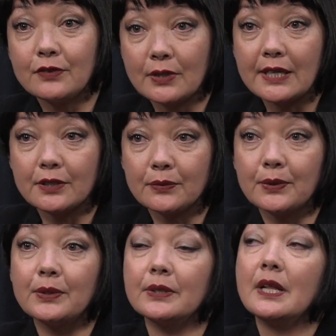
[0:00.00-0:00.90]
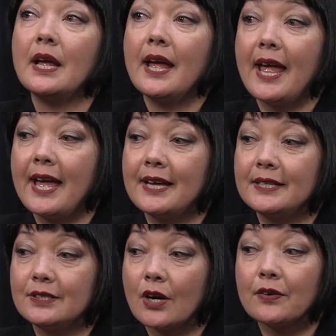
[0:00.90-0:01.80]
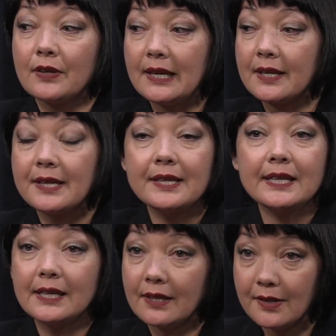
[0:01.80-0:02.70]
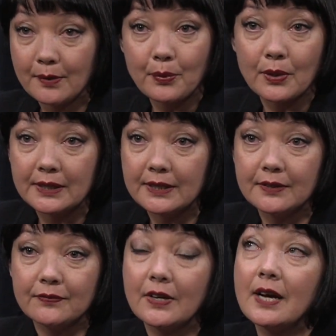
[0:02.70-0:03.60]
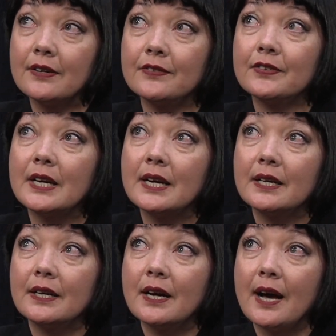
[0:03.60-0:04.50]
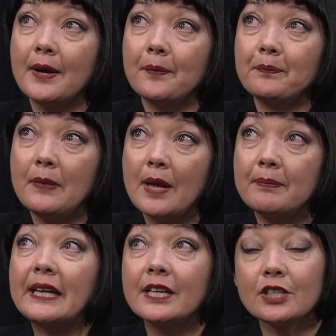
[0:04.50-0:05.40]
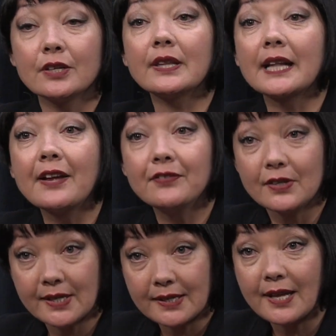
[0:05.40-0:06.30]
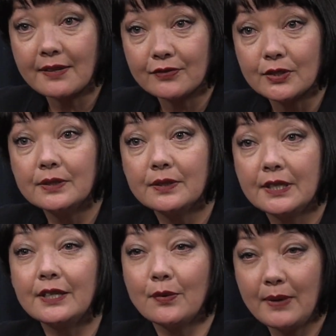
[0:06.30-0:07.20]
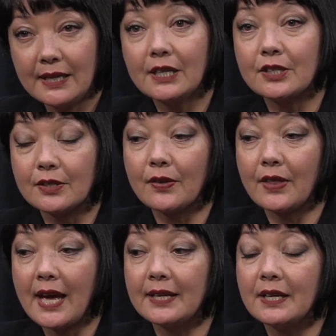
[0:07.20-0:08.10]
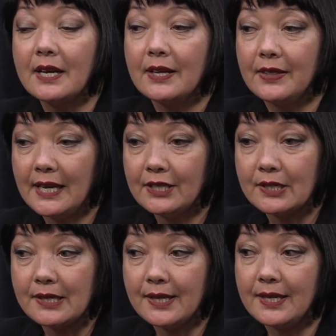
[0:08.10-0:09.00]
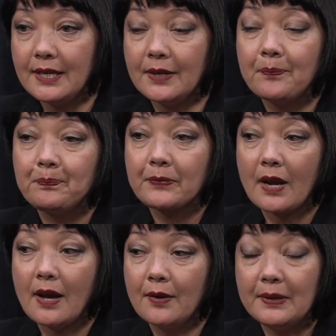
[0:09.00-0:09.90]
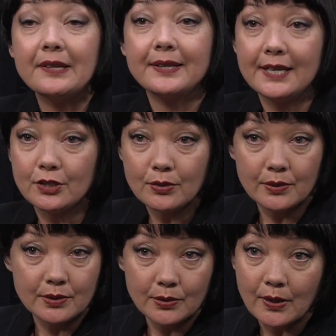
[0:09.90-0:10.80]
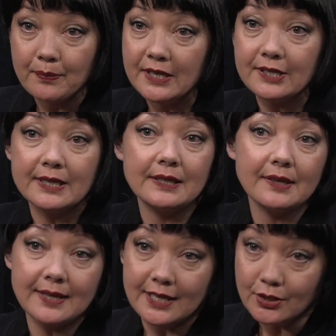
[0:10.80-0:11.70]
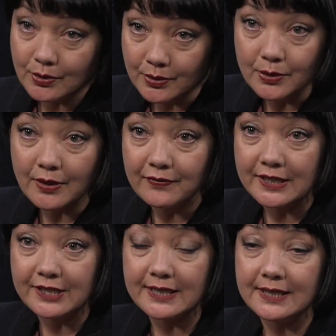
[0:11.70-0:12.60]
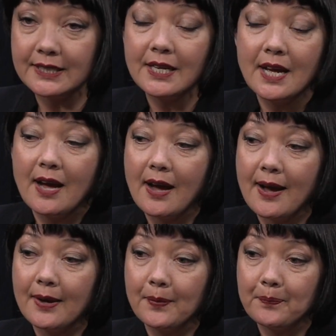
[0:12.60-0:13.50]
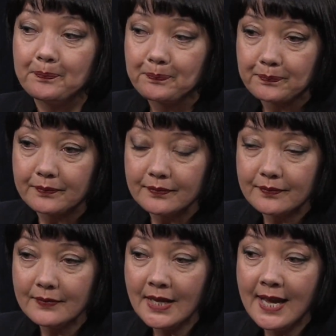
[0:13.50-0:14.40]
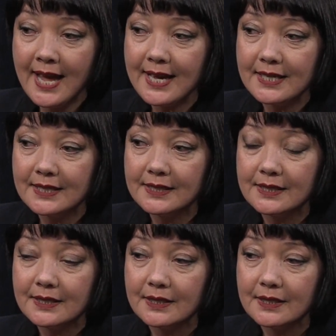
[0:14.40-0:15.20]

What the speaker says: director role, and are exceedingly supportive of making sure that I feel successful, making sure that the agency is staying true to our mission, staying true to our vision. And,